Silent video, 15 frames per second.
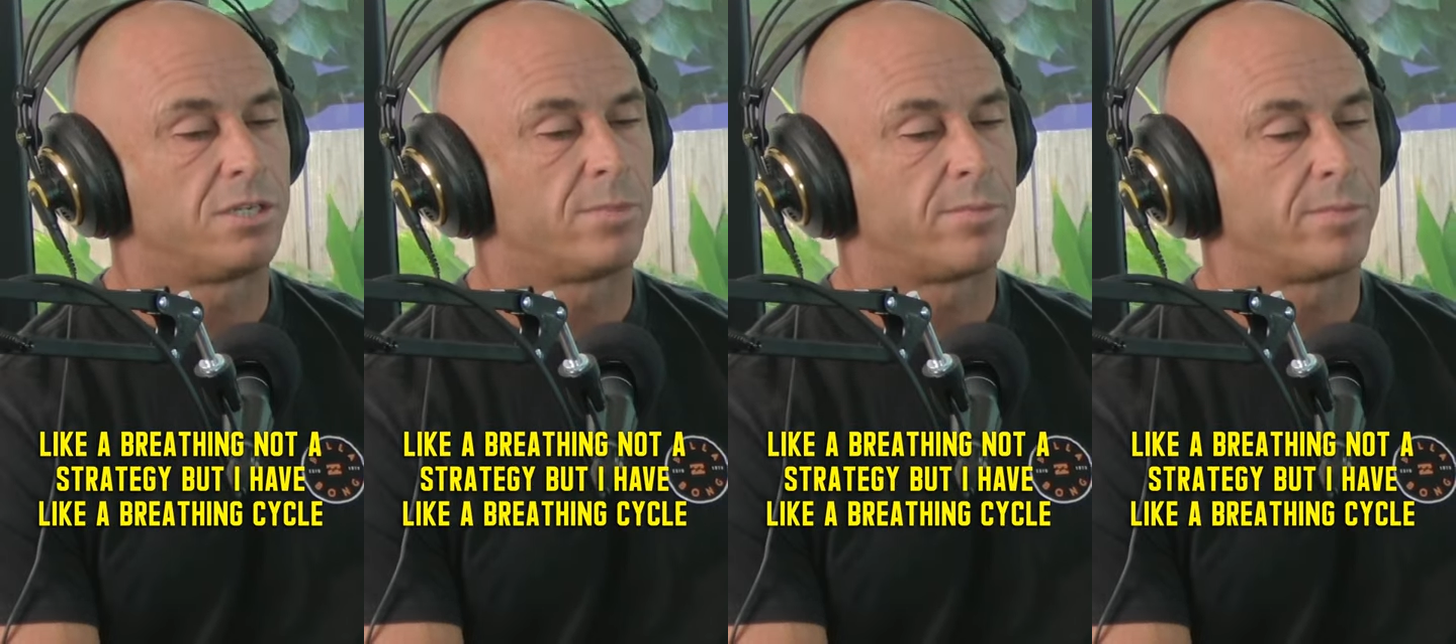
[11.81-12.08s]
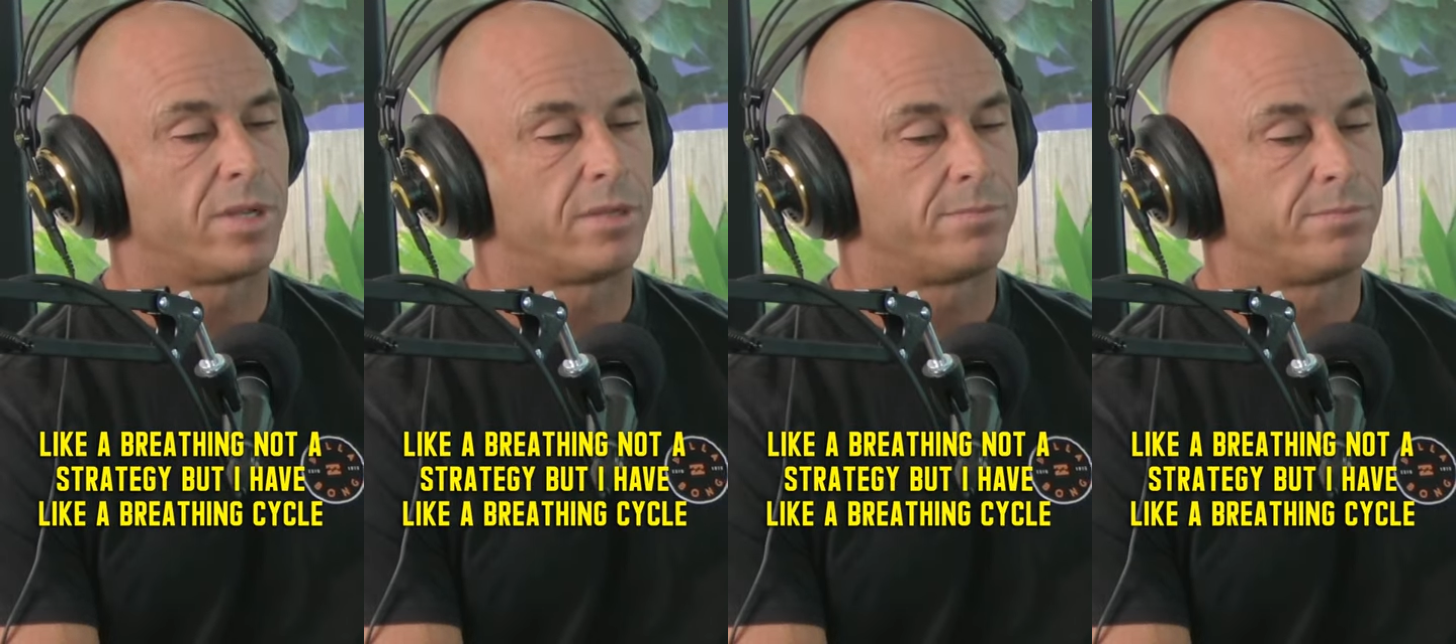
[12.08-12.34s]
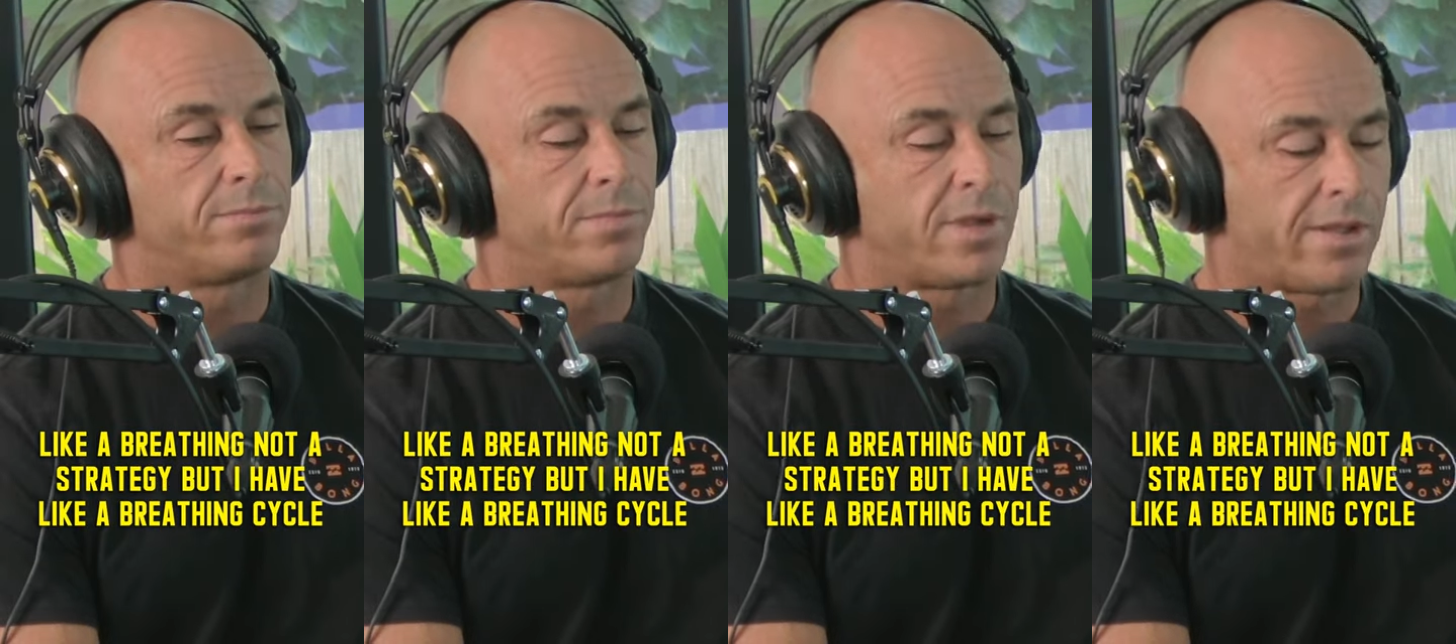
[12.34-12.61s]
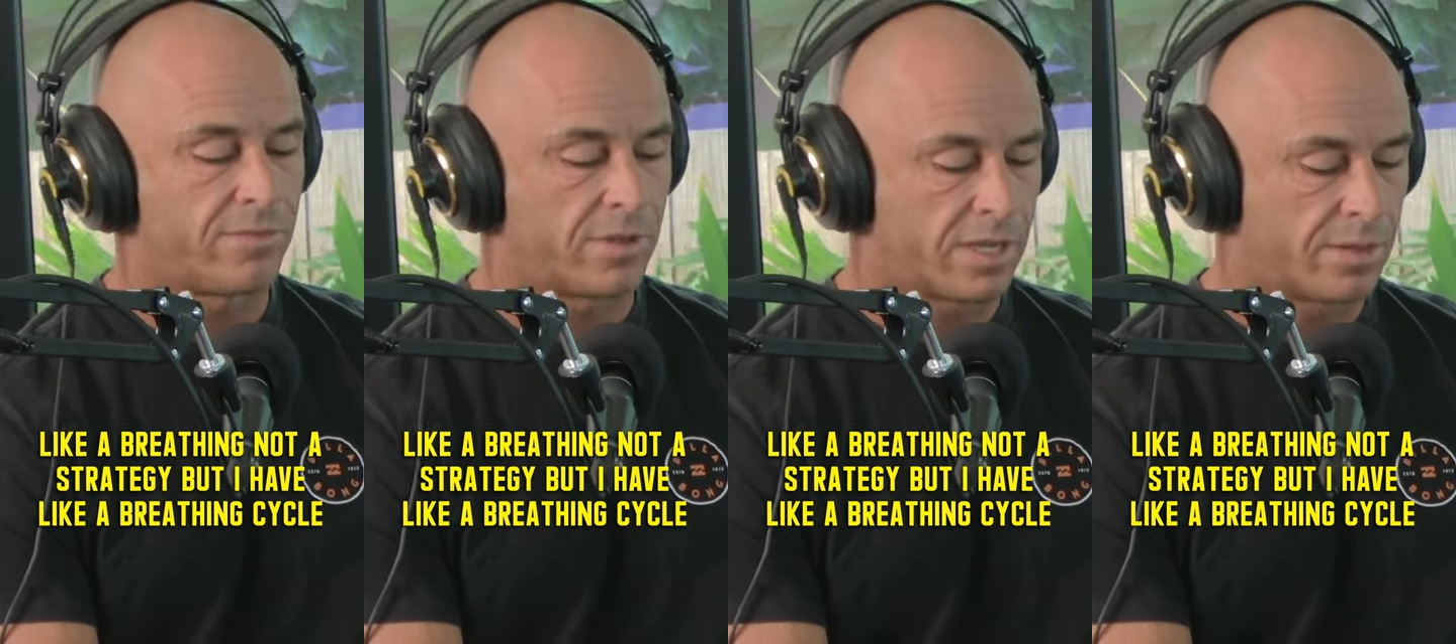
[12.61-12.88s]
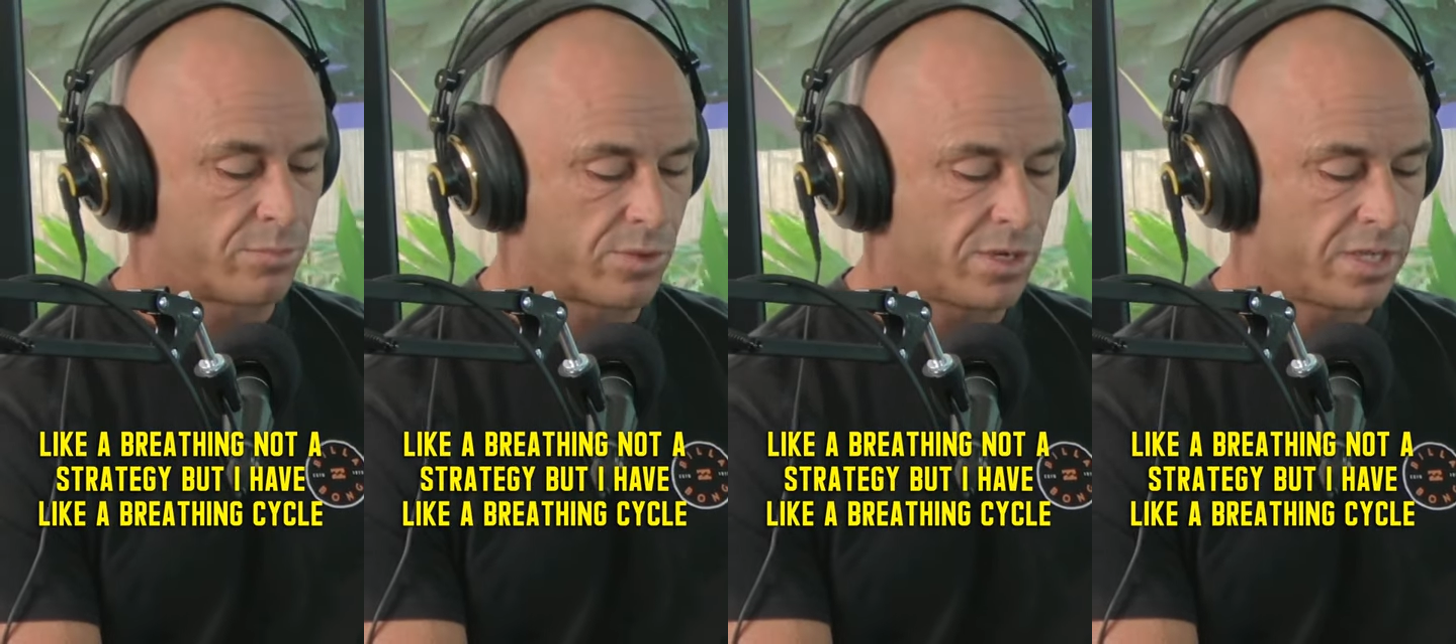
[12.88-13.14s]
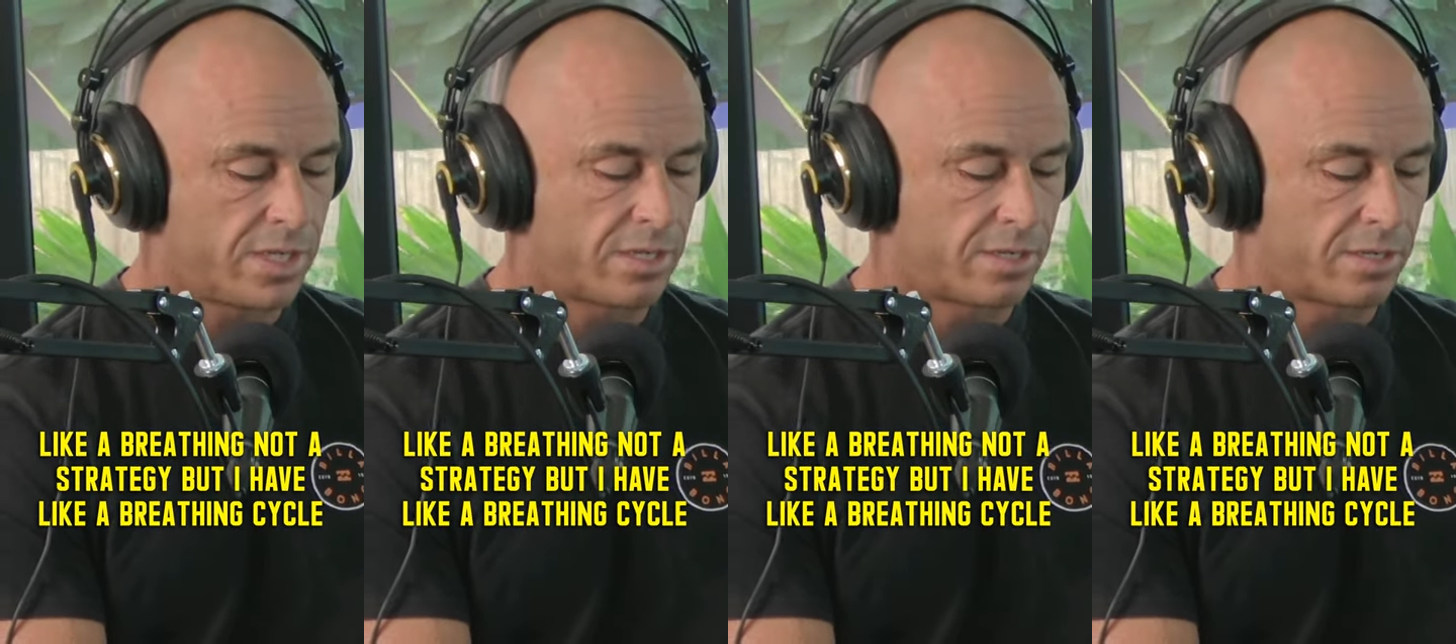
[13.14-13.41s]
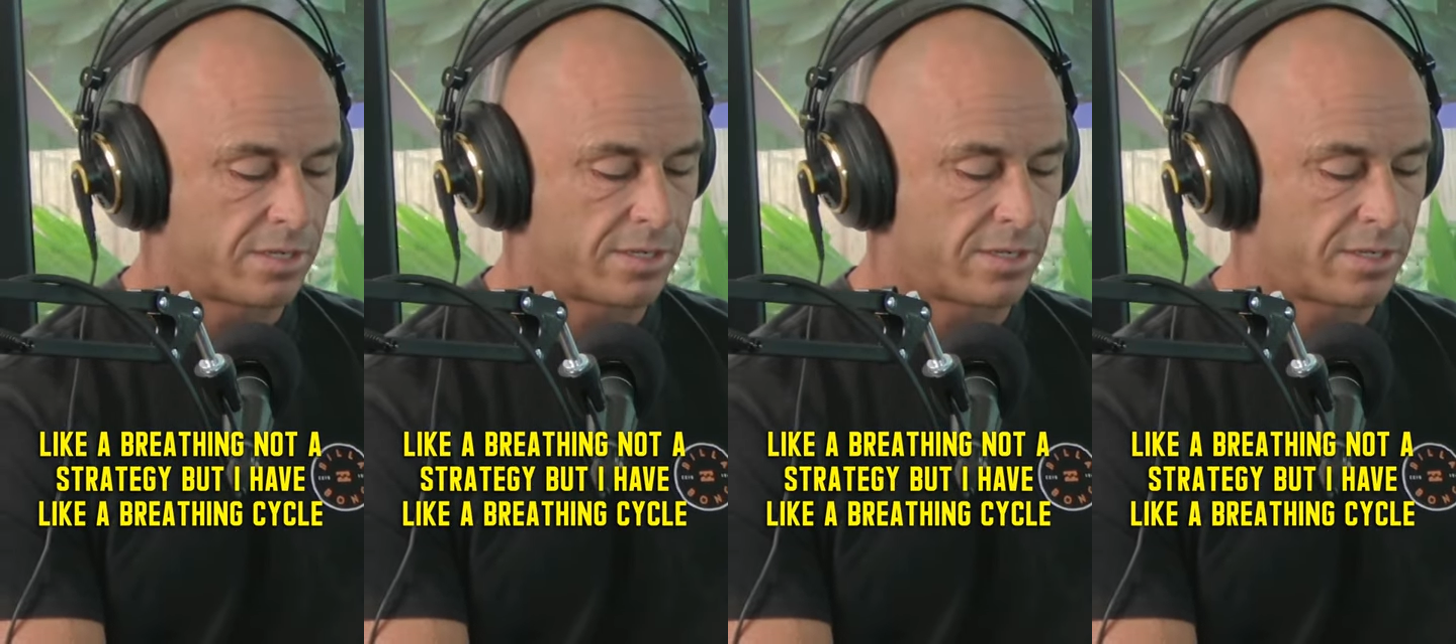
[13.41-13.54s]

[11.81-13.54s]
but my I have like a breathing